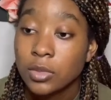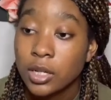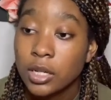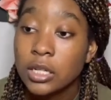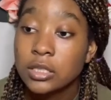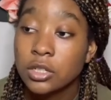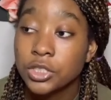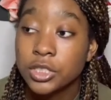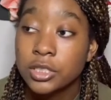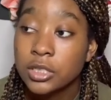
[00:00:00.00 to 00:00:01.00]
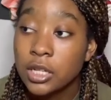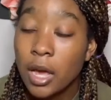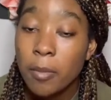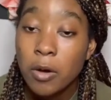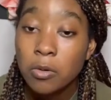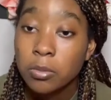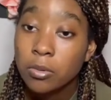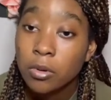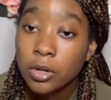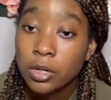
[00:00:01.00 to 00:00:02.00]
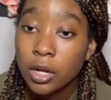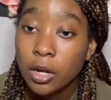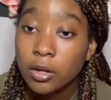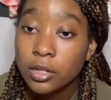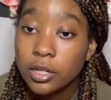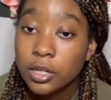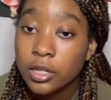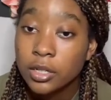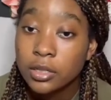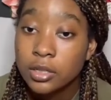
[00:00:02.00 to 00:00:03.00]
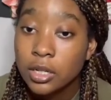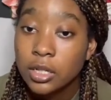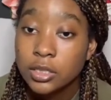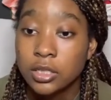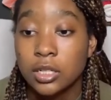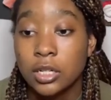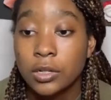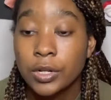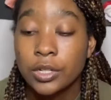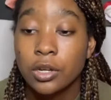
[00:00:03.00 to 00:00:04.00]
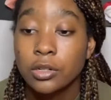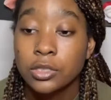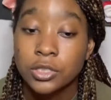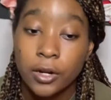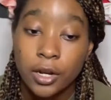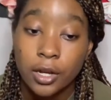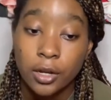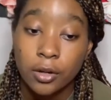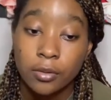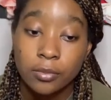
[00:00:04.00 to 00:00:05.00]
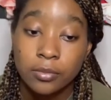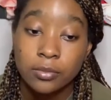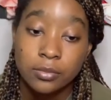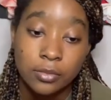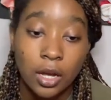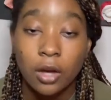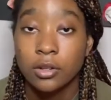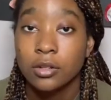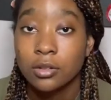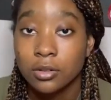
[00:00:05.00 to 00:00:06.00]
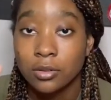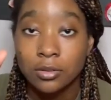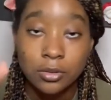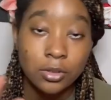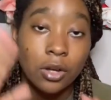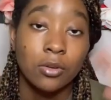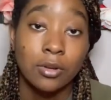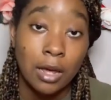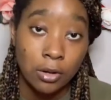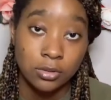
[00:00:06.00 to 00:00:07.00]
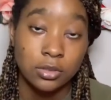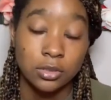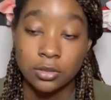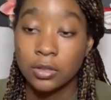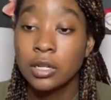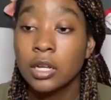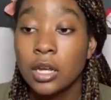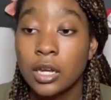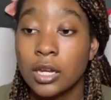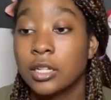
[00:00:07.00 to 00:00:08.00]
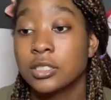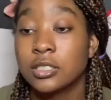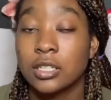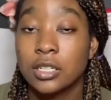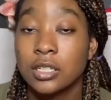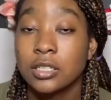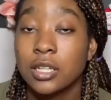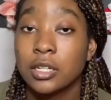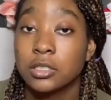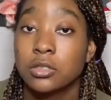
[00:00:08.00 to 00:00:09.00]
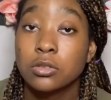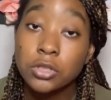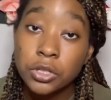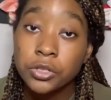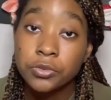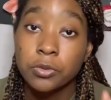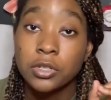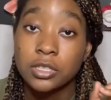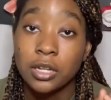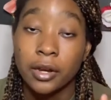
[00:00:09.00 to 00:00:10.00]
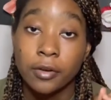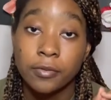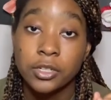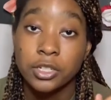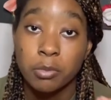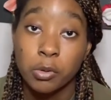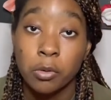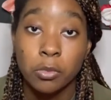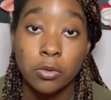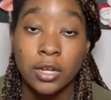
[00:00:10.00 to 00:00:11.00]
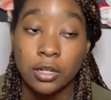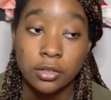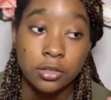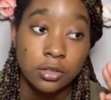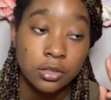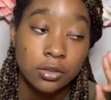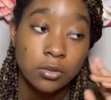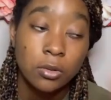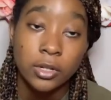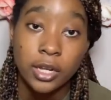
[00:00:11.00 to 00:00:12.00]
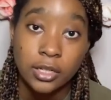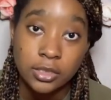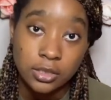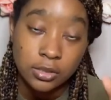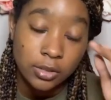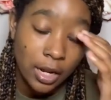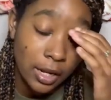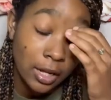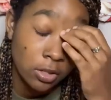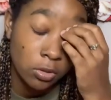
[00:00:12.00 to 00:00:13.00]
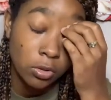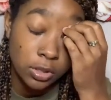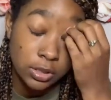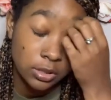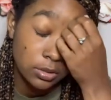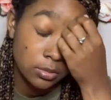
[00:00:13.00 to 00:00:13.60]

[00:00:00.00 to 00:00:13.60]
And so she got my report and all that. She said you had to go to trial, all the little, law stuff. And she said it takes 2 years for it to like officially be removed out of the court cases, like out of the court system.